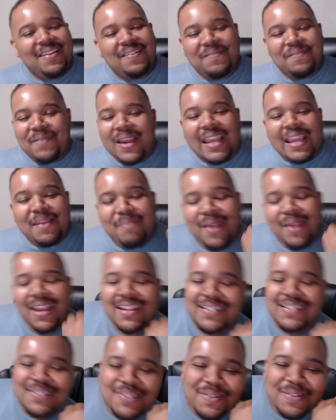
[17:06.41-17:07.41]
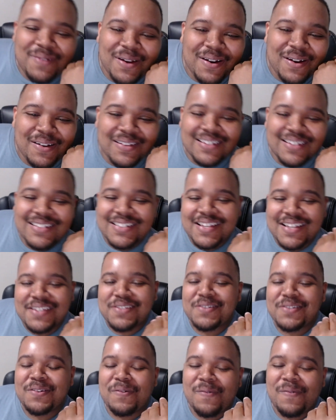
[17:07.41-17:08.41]
way back in some earlier
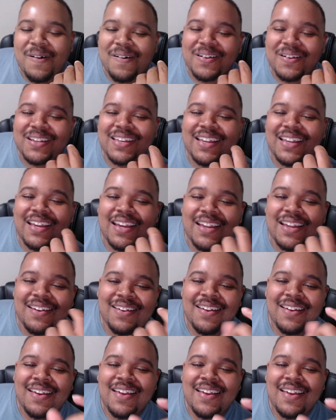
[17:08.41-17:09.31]
seasons of The Walking Dead.